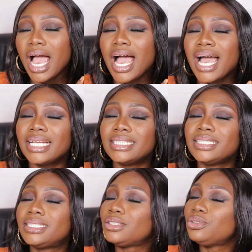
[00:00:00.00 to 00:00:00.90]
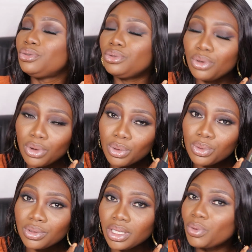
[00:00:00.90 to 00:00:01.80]
And
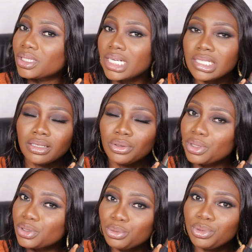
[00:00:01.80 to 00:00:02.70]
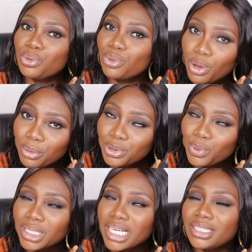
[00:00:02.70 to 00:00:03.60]
no, the water is not going to be warm. The
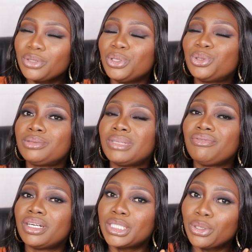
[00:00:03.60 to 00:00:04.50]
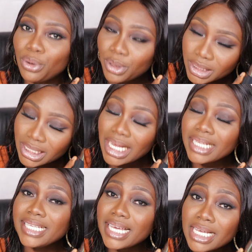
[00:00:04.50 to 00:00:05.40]
water is still going to remain very hot,
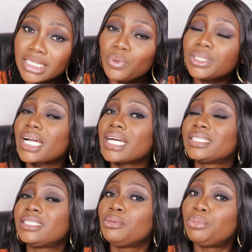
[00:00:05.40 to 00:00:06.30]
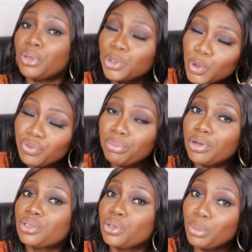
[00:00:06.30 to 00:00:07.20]
and yes, the water can still burn you if it
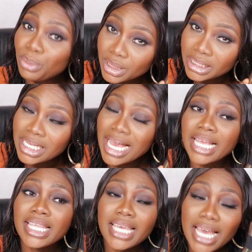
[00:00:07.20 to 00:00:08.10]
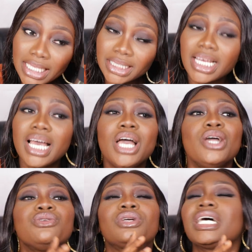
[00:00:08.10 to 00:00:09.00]
pours on your body, and yes,
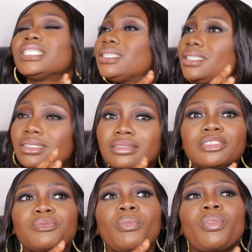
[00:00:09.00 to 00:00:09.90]
you can still